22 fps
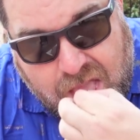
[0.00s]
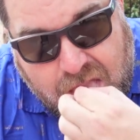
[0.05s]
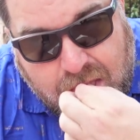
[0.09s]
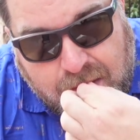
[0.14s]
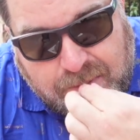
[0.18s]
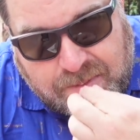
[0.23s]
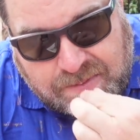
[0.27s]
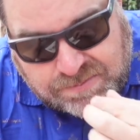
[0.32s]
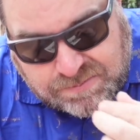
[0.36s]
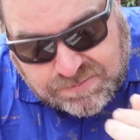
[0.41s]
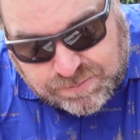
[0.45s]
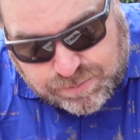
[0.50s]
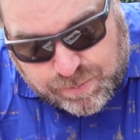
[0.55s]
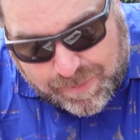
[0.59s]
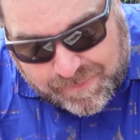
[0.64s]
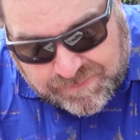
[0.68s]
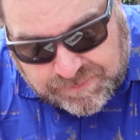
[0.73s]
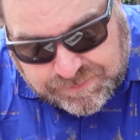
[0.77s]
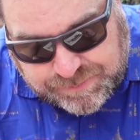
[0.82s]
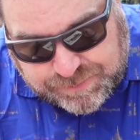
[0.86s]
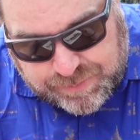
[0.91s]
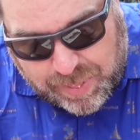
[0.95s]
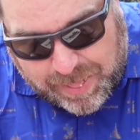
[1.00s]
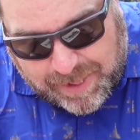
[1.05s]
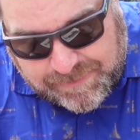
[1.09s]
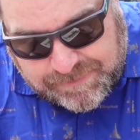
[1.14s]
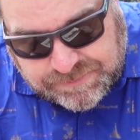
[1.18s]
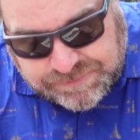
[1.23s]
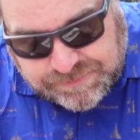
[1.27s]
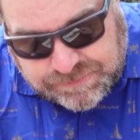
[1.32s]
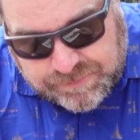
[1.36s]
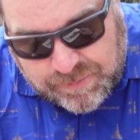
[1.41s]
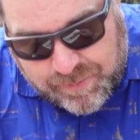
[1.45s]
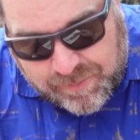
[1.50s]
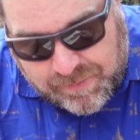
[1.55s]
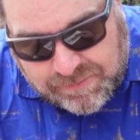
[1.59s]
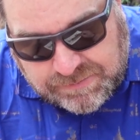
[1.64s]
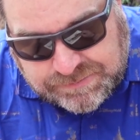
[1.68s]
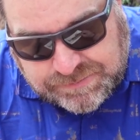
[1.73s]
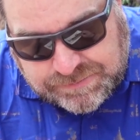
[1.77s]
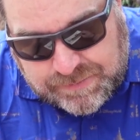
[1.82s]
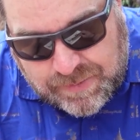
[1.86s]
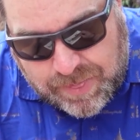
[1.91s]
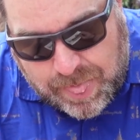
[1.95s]

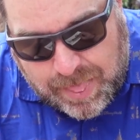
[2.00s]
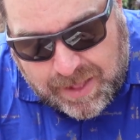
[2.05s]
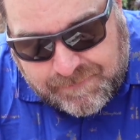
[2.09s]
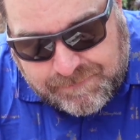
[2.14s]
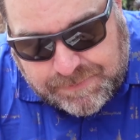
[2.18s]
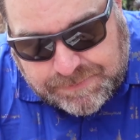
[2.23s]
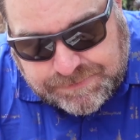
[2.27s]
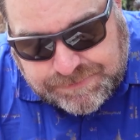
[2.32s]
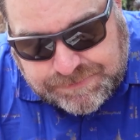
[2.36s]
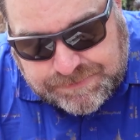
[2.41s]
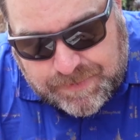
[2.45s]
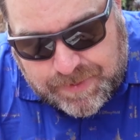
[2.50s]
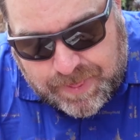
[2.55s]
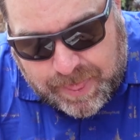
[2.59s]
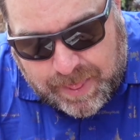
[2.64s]
No one is speaking in this clip.